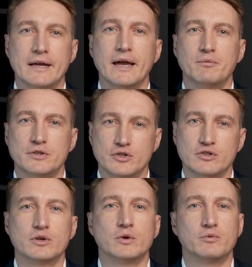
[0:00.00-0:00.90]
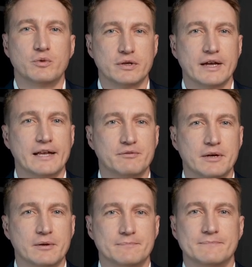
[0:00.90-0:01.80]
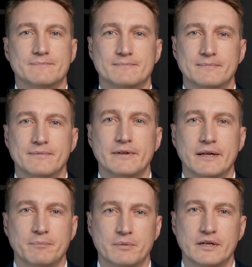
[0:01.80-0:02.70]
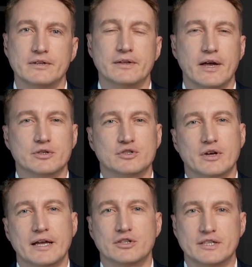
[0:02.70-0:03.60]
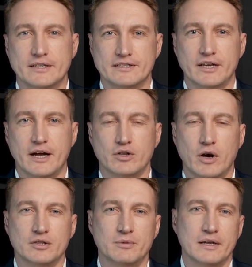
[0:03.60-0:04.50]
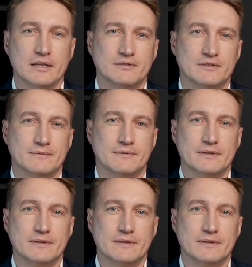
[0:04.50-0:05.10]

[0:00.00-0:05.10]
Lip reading: and reduce your overall tax bill. But there's another strategy that's not talked about enough.